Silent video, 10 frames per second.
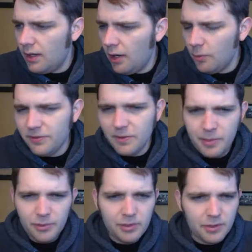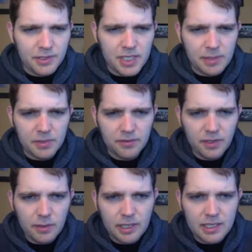Hopefully people learn something
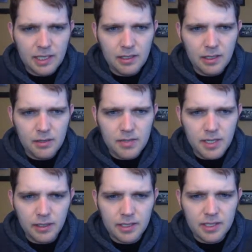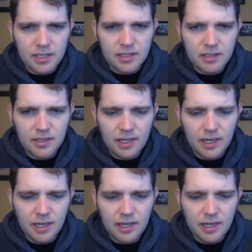from it. That's kind of the other thing is